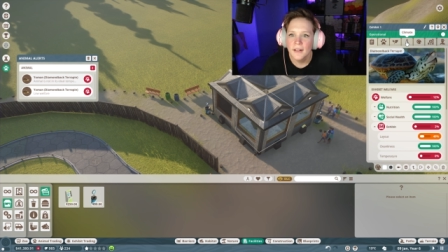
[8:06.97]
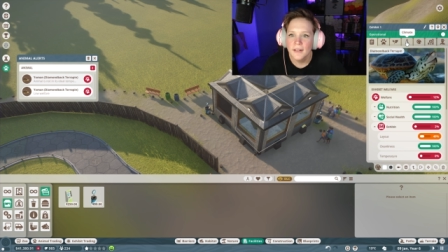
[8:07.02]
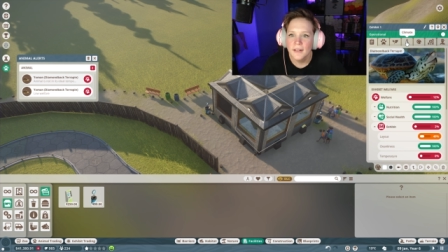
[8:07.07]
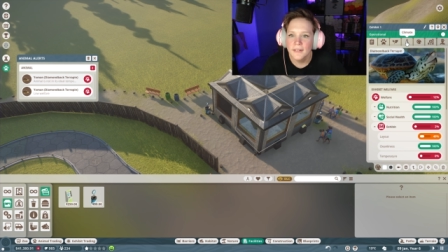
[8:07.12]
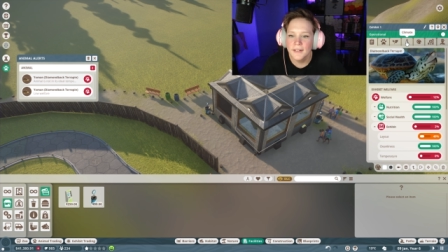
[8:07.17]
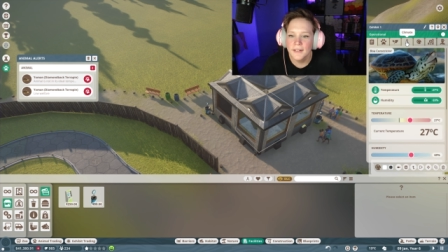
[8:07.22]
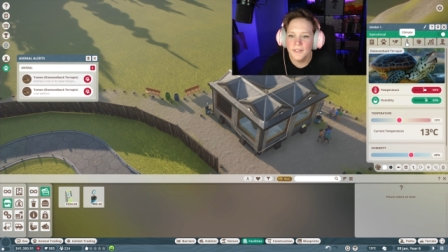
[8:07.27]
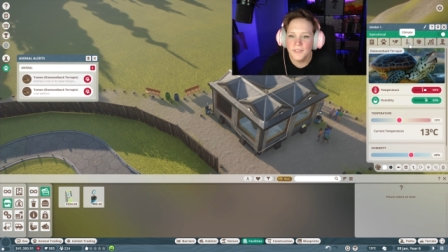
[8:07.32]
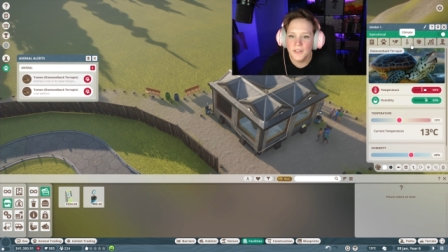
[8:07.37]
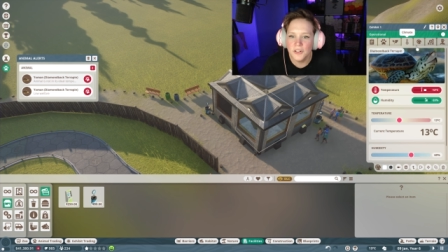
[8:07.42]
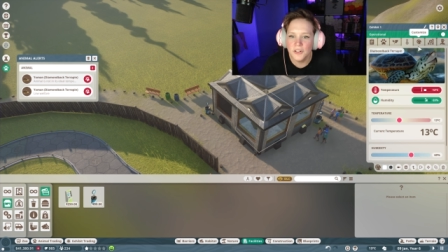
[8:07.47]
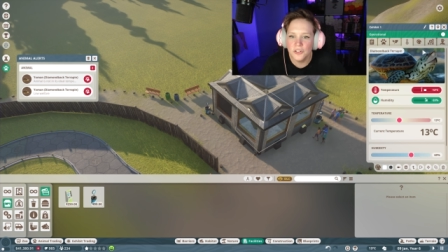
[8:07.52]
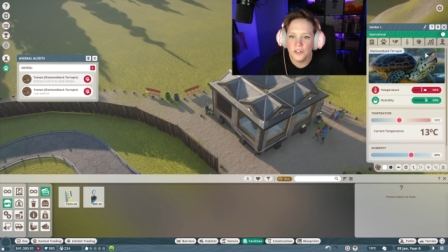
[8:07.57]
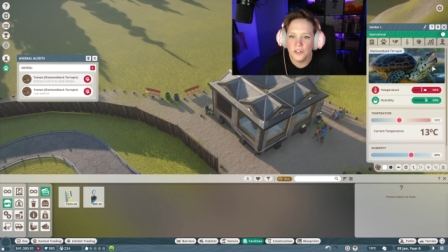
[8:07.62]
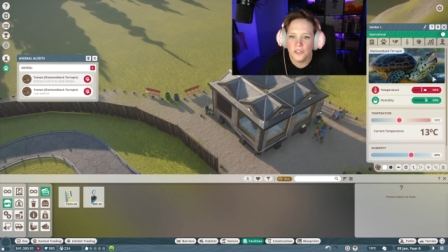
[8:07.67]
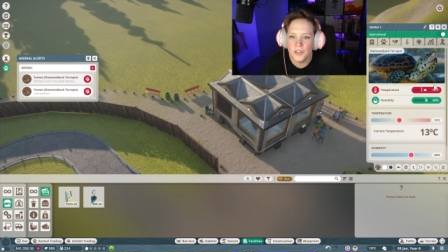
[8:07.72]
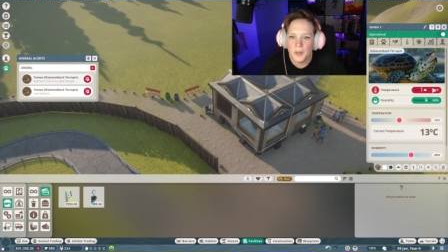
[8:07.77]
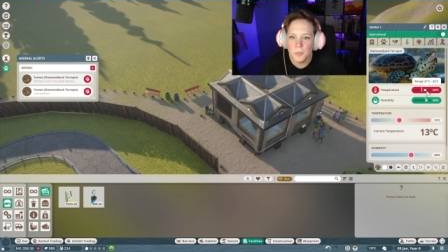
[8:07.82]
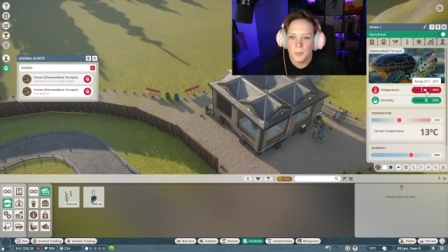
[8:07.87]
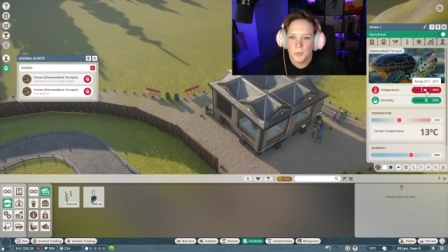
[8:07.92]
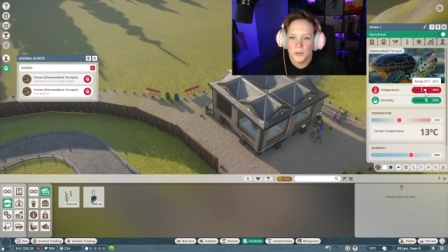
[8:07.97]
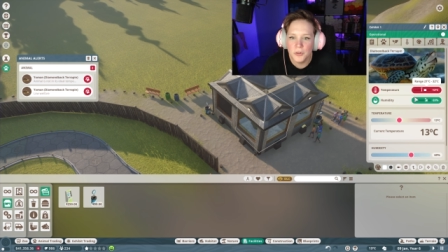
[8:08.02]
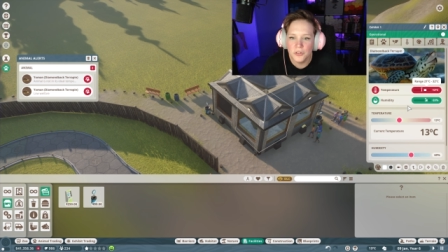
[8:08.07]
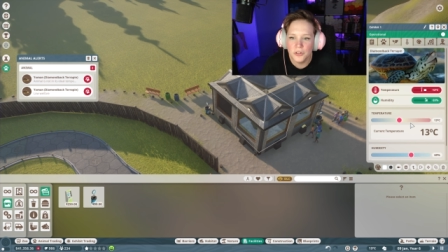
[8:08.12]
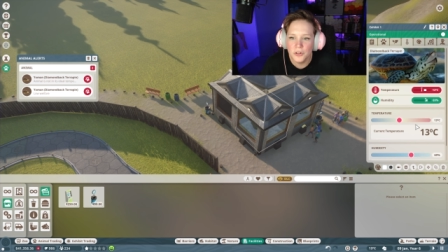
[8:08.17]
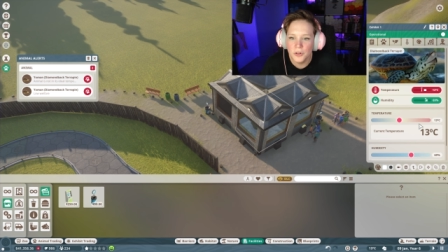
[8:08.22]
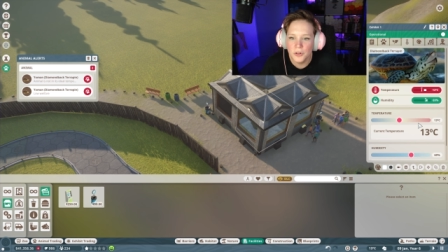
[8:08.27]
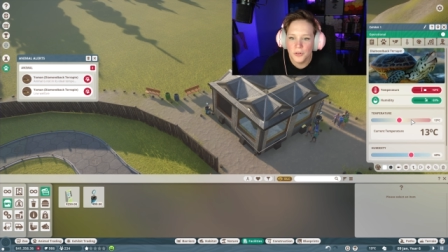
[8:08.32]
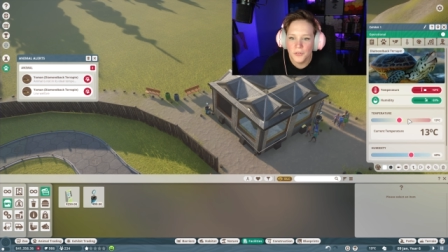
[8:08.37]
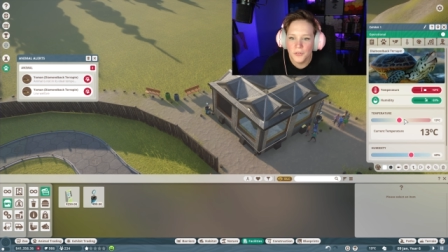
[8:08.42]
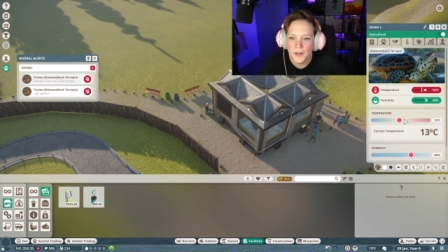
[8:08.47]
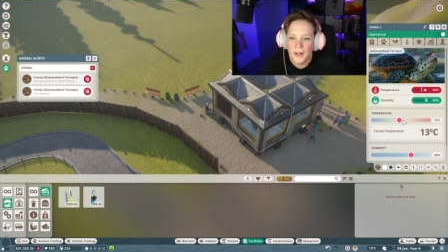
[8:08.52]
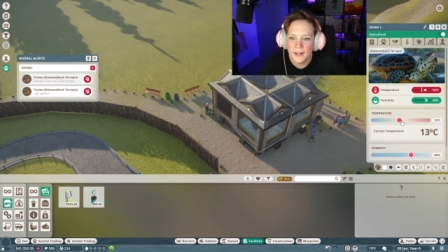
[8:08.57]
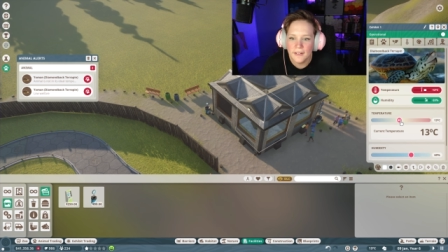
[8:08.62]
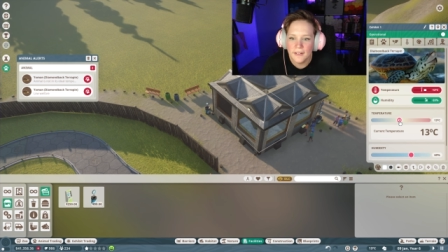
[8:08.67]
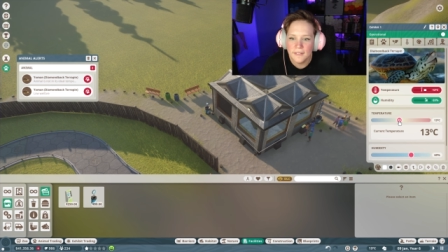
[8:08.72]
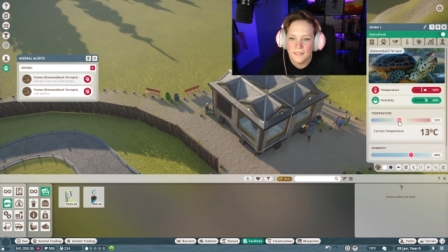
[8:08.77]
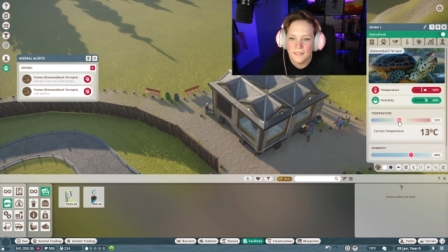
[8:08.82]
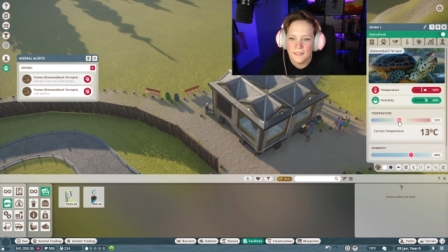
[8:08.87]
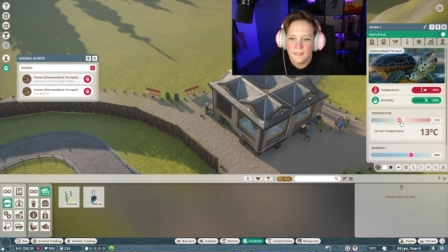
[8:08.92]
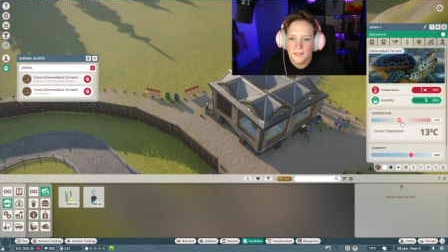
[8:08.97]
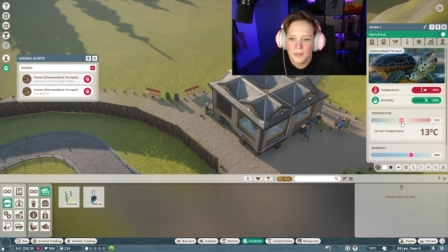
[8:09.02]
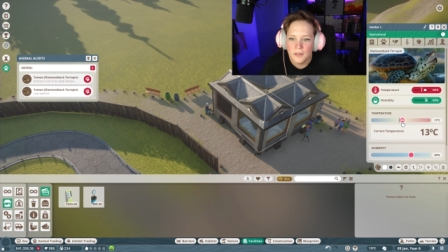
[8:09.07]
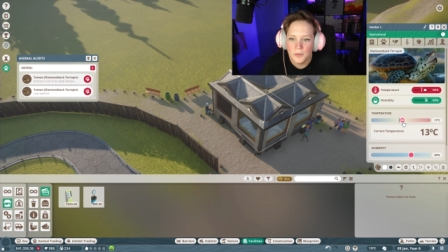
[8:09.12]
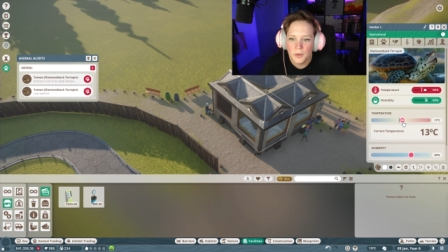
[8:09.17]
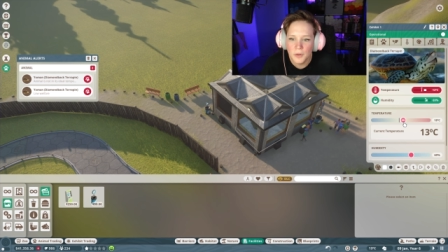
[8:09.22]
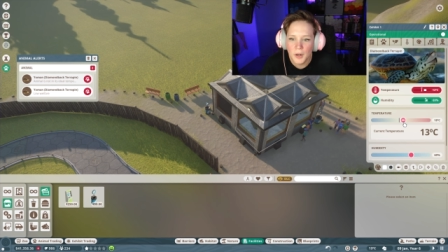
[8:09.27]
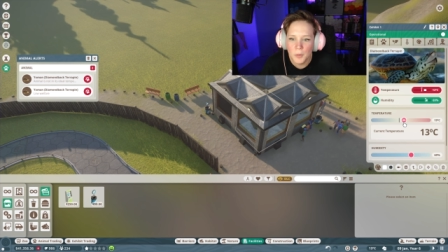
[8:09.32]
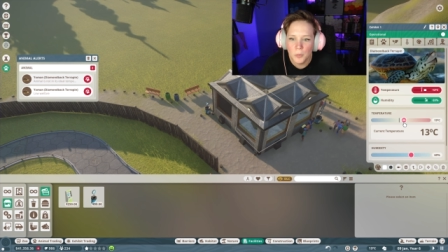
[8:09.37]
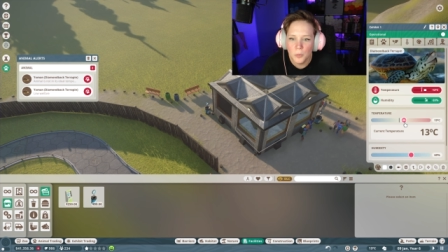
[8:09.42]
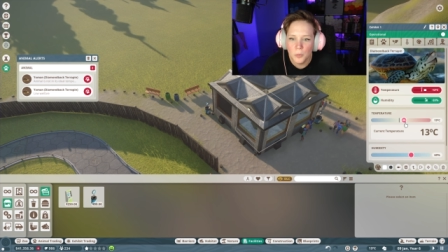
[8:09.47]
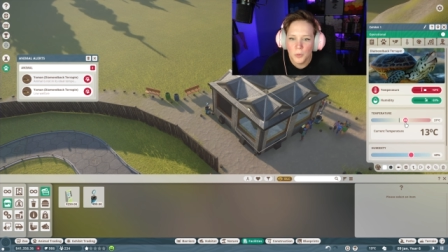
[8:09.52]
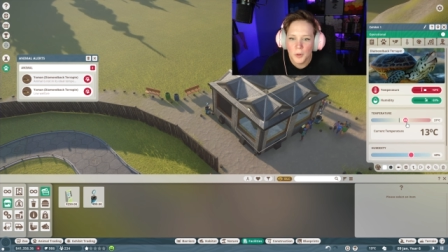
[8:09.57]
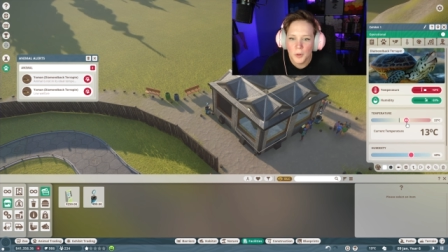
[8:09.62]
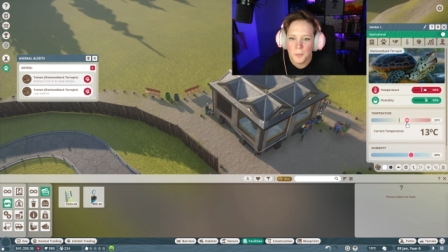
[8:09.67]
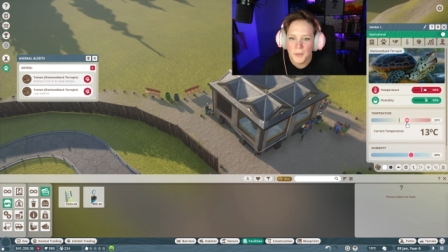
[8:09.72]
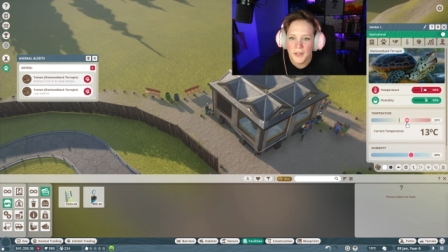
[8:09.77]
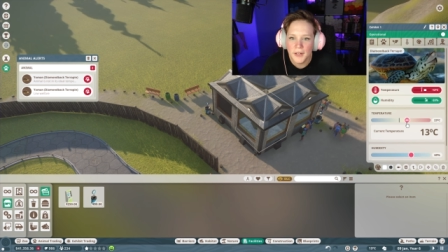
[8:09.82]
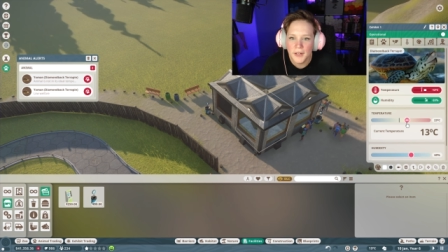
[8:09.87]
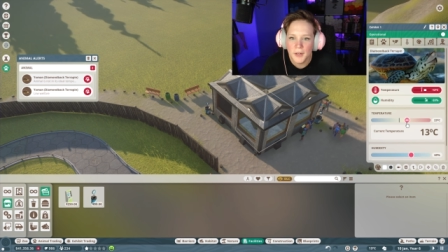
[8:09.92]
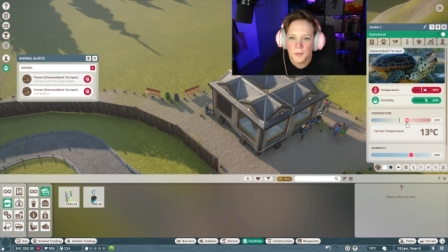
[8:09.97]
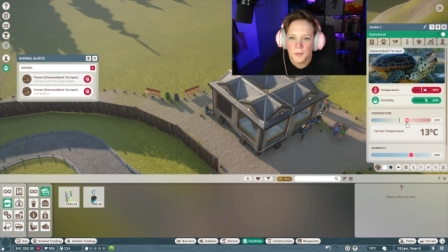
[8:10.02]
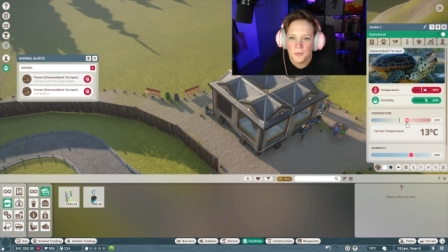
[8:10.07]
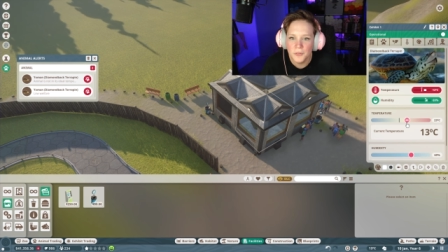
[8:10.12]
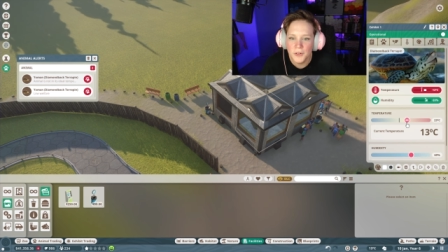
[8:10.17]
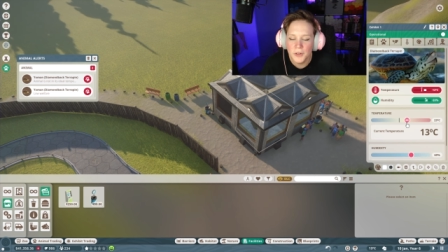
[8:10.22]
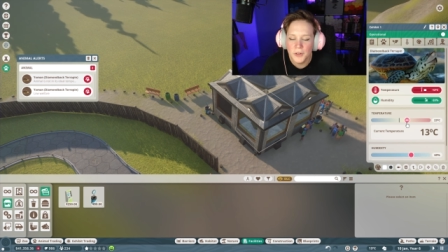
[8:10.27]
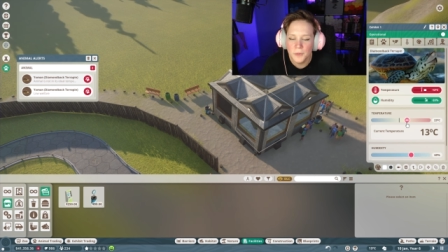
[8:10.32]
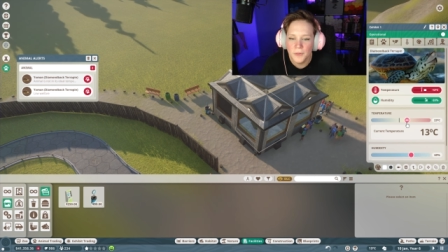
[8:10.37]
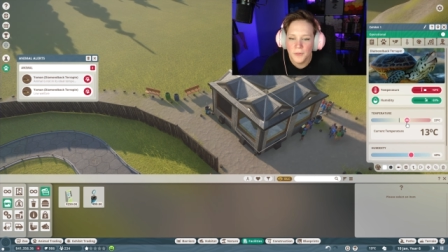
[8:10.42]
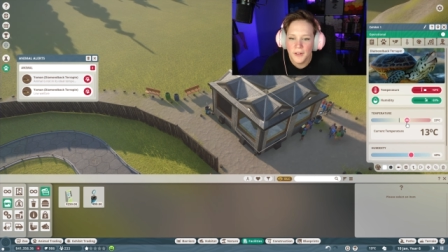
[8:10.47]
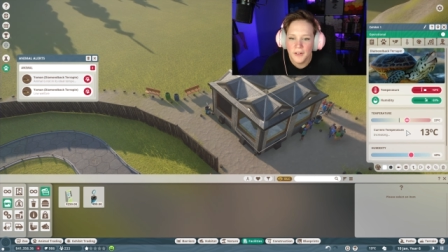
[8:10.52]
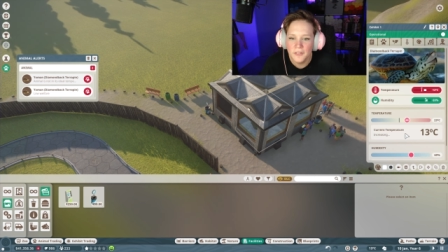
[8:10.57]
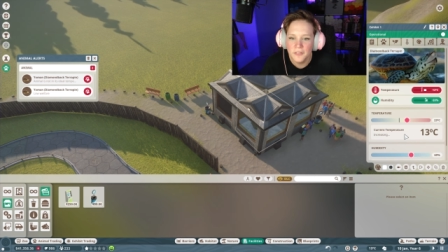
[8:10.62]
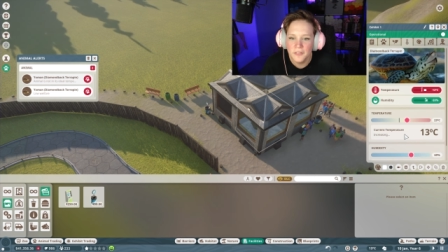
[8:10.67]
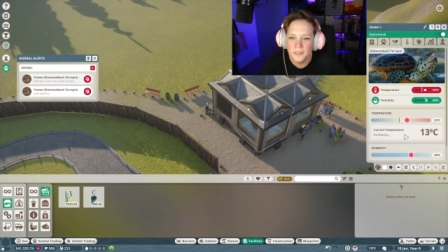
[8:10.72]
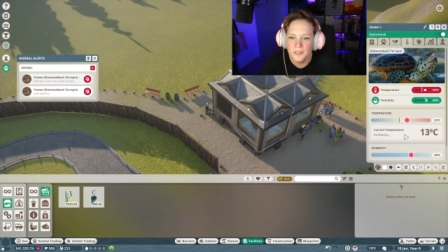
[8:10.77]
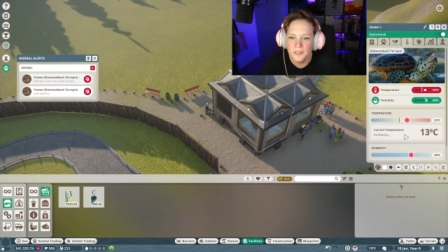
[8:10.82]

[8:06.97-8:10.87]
Let's get your temperature correct. I'm warming it up for you, love.